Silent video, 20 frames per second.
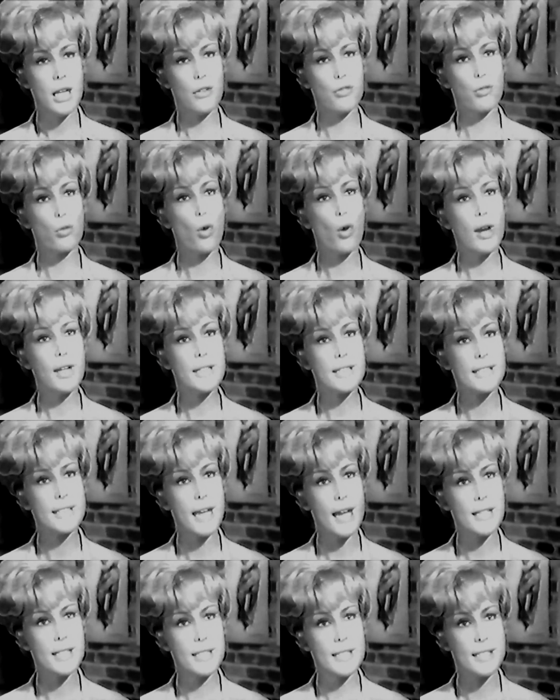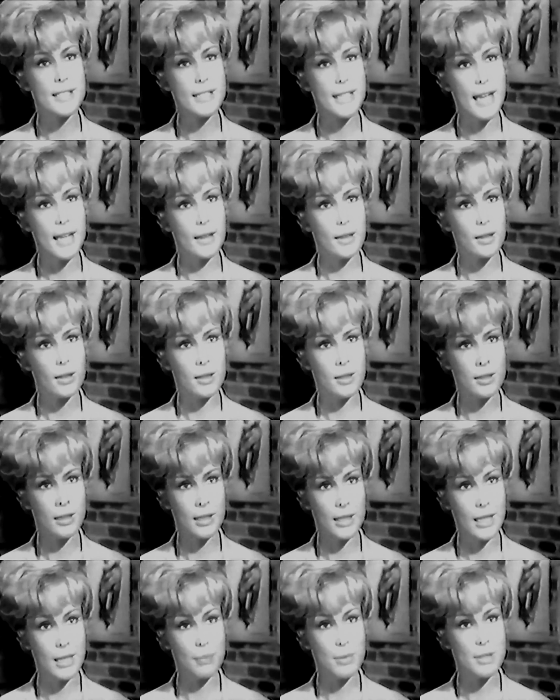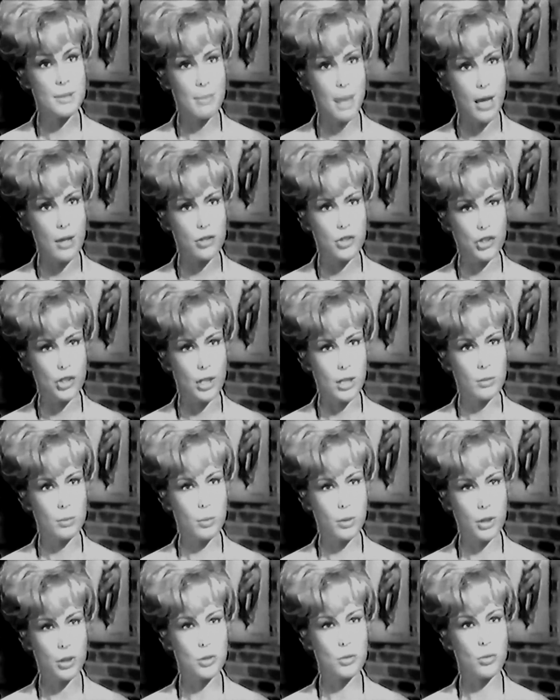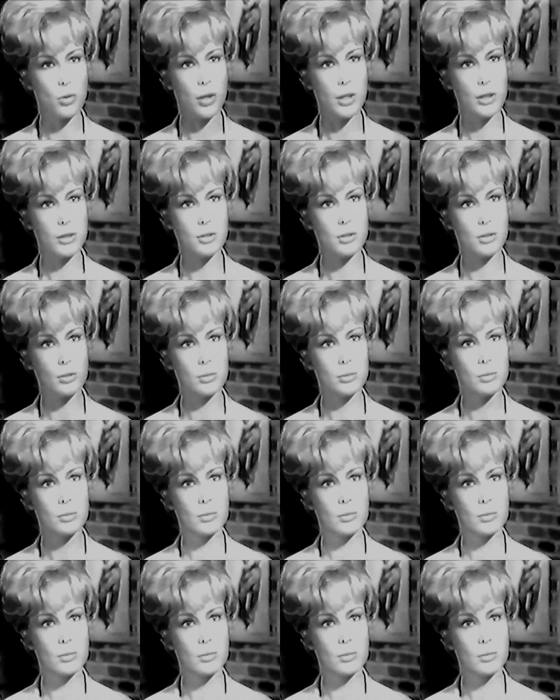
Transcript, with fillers: If Roy decides to settle and keep his mouth shut, what are you going to do?